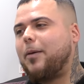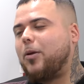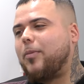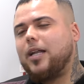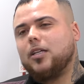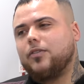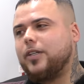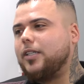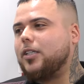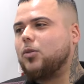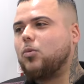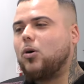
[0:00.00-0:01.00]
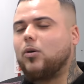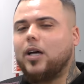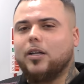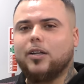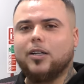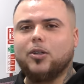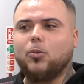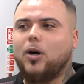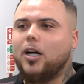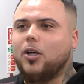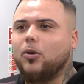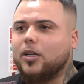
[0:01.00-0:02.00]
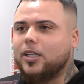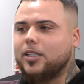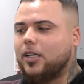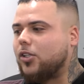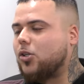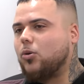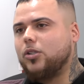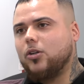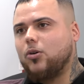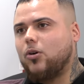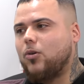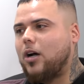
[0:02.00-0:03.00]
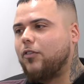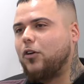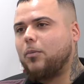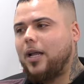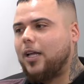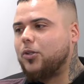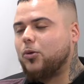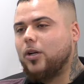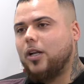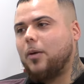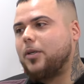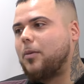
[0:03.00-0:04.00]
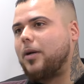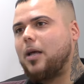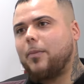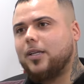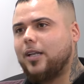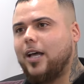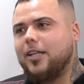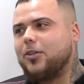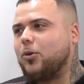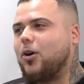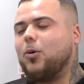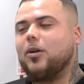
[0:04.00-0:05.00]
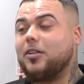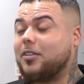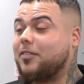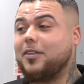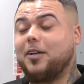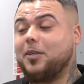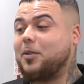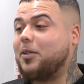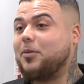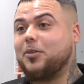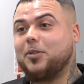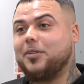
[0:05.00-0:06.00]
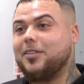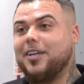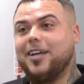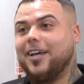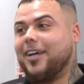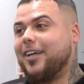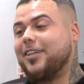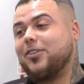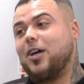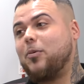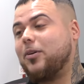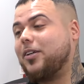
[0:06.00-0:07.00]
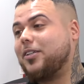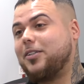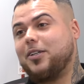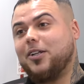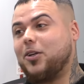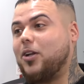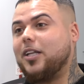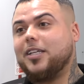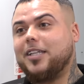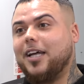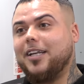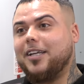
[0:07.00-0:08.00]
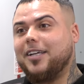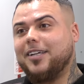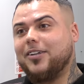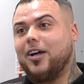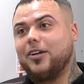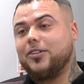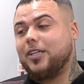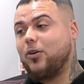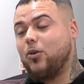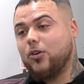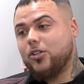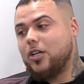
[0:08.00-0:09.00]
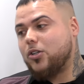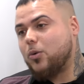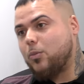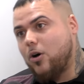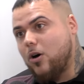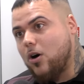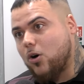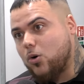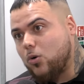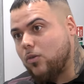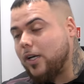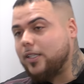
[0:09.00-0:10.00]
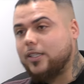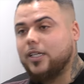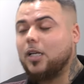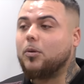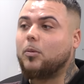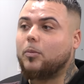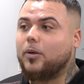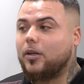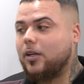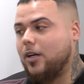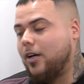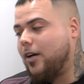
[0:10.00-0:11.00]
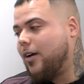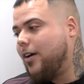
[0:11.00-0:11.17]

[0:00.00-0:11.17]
And the maddest thing is as well, like I don't what I don't understand is Chelsea got quite a few black lads who are some of their best lads who go, and I just think I just, it just it's like it's, I don't understand it, like because they got such a hardcore racist element, but